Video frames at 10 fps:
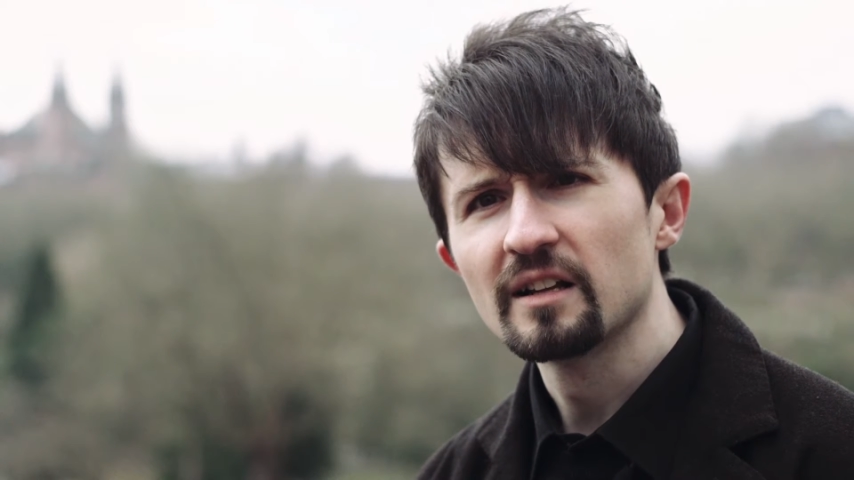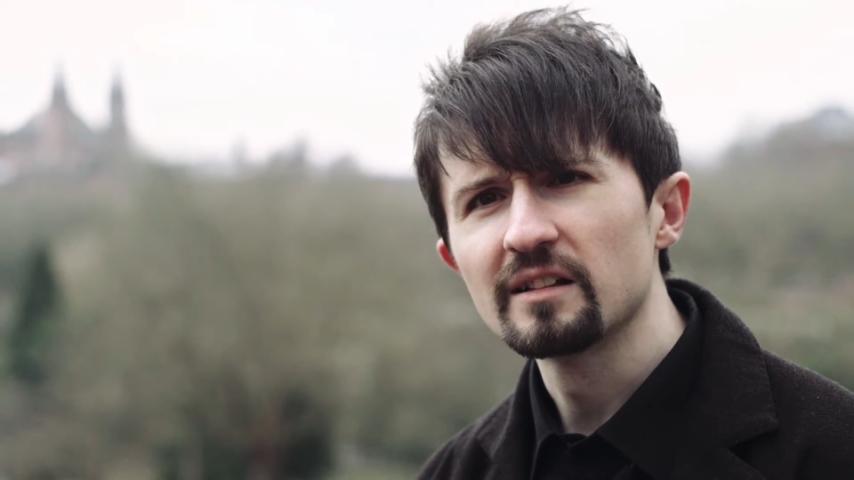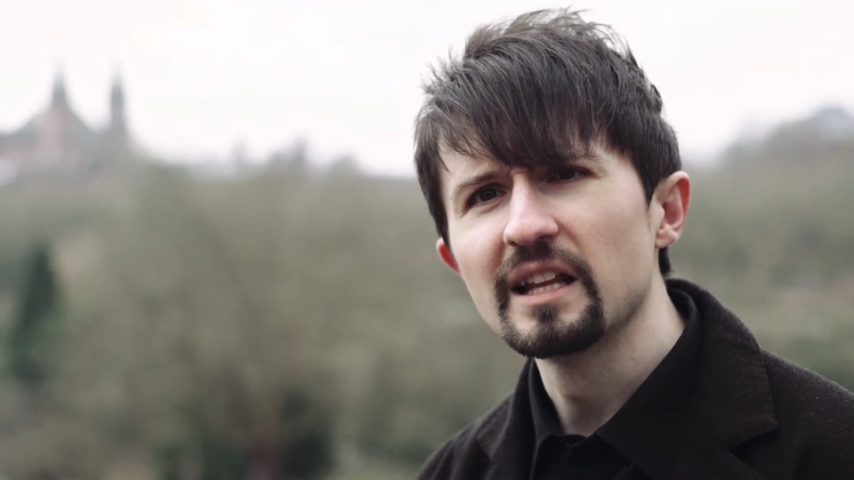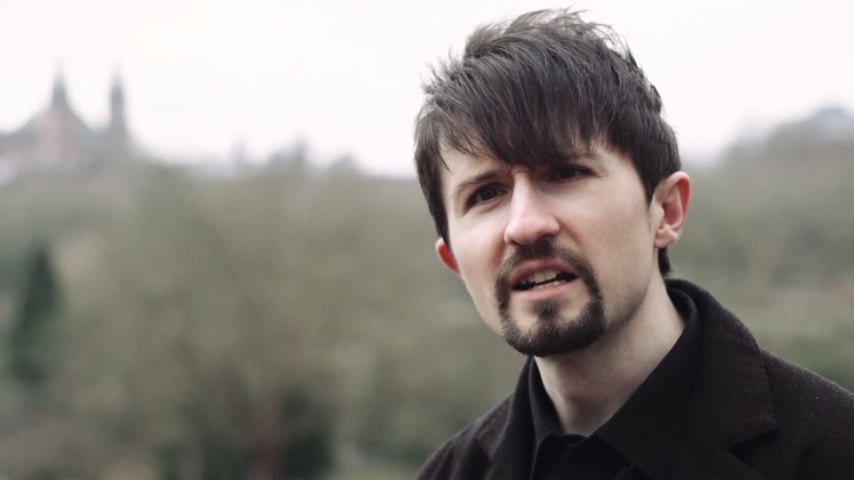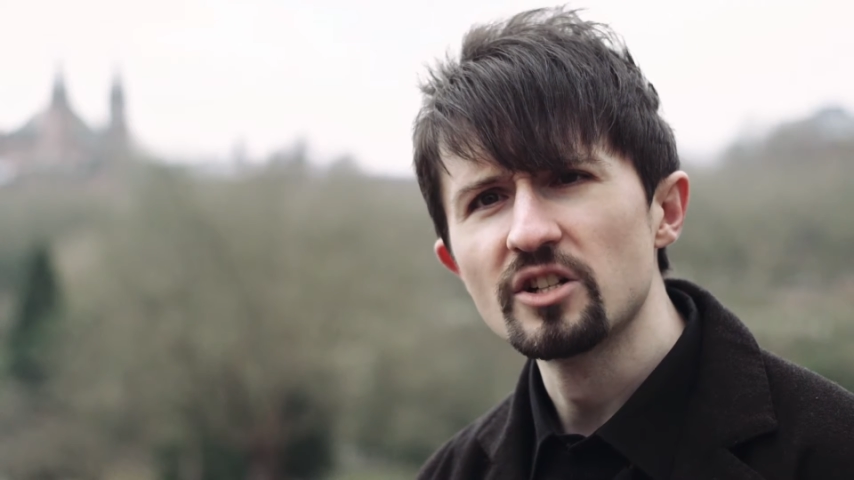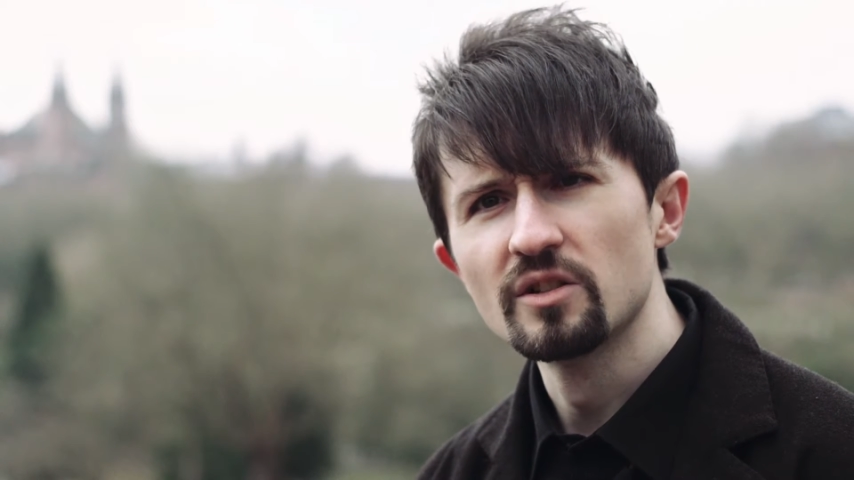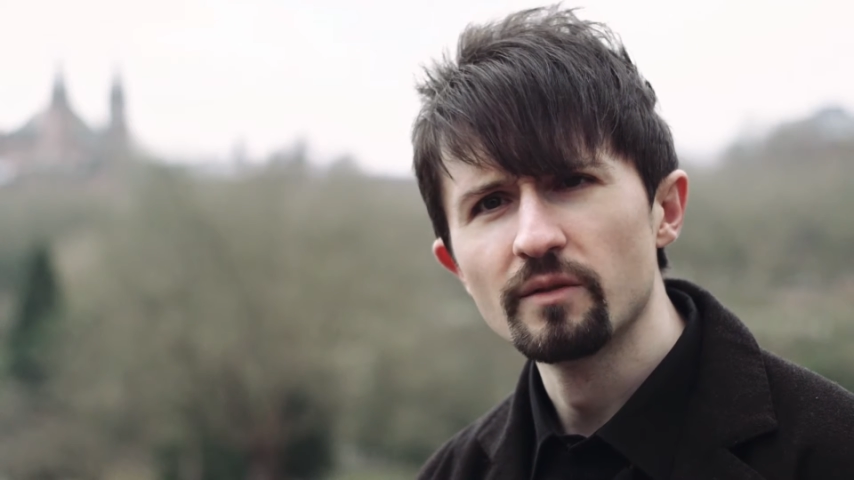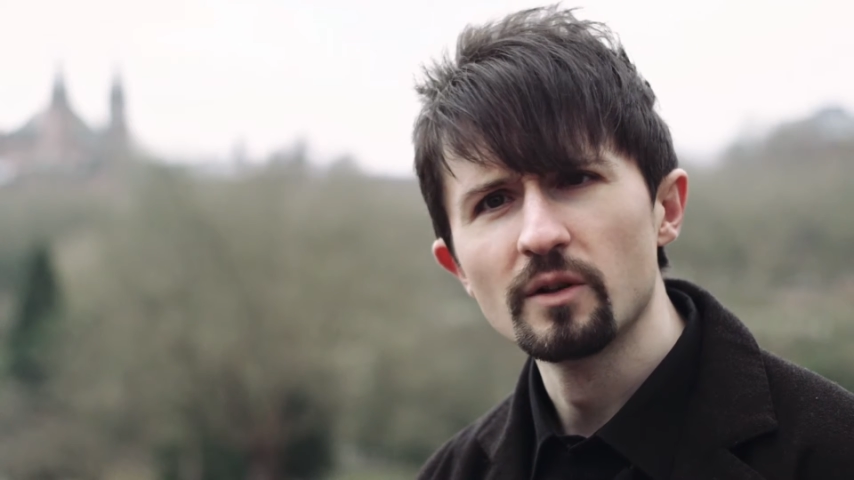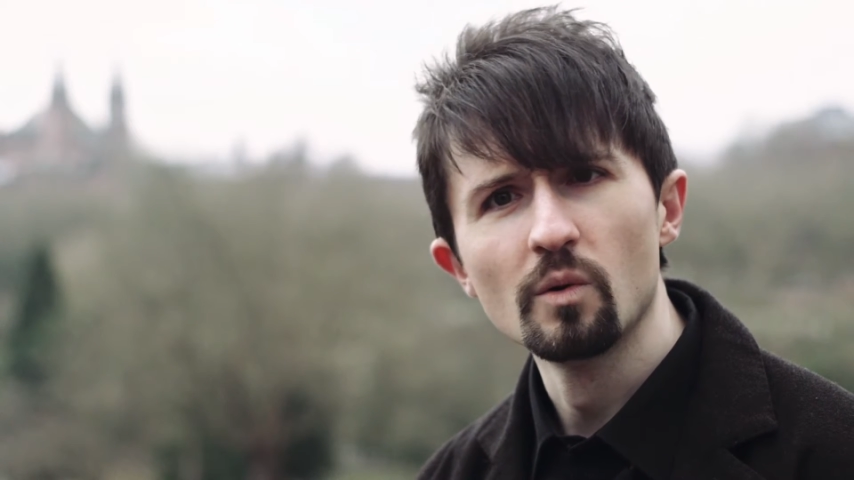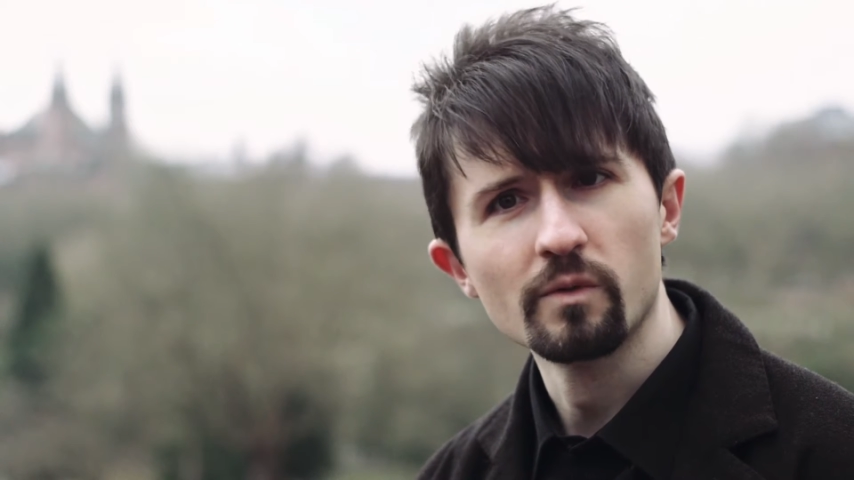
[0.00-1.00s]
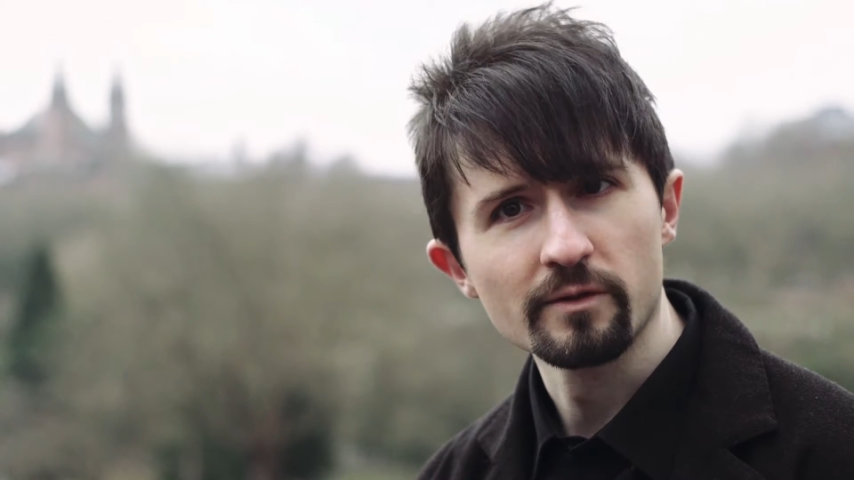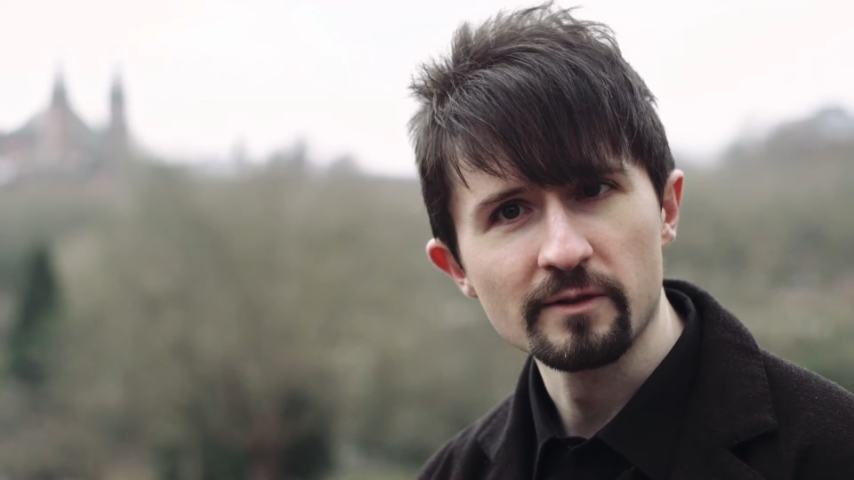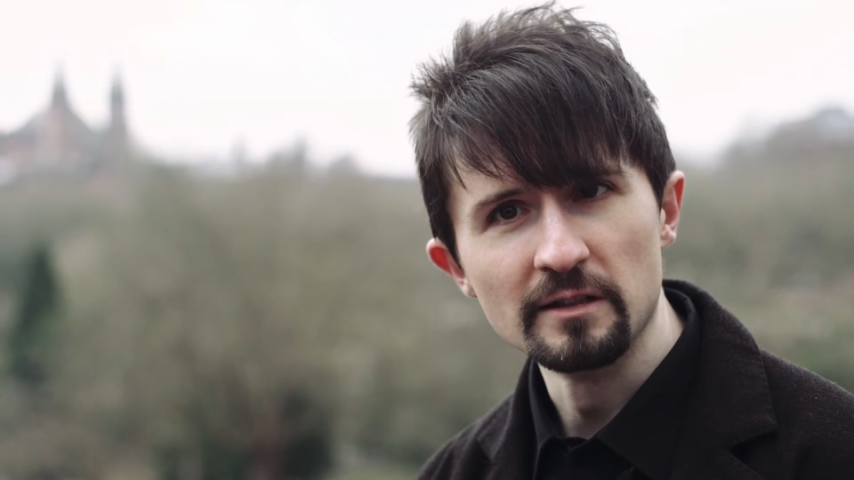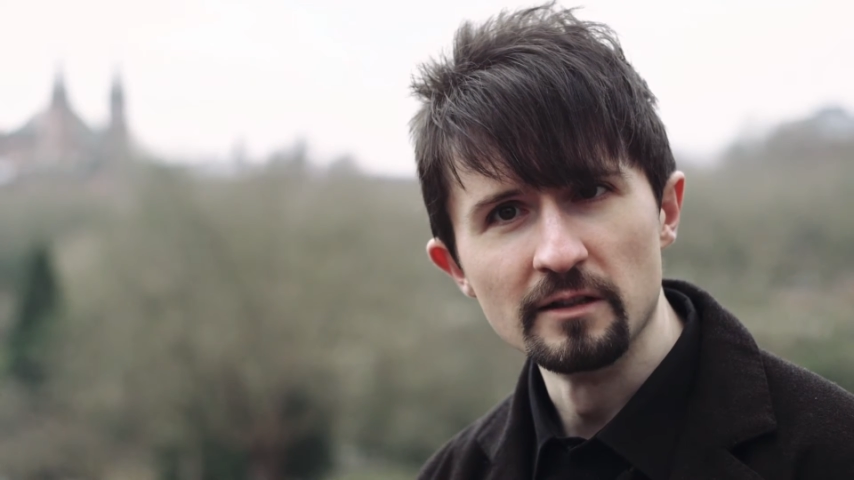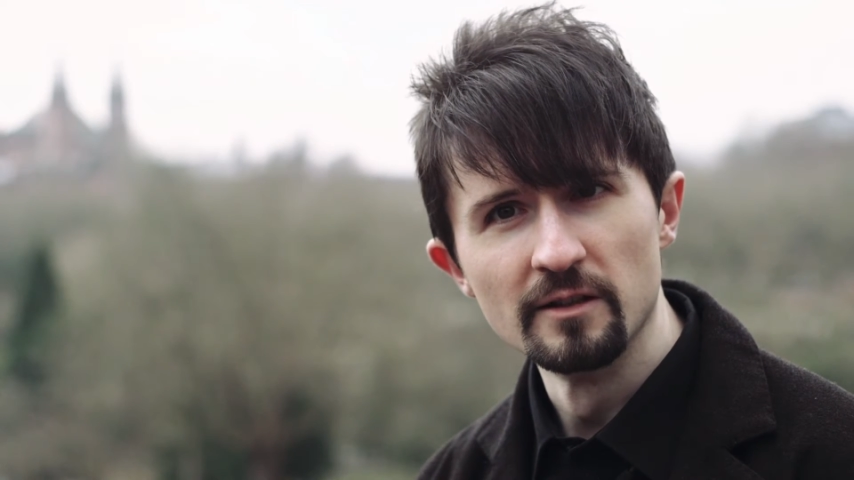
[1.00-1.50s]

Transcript: Legend of the Overfiend.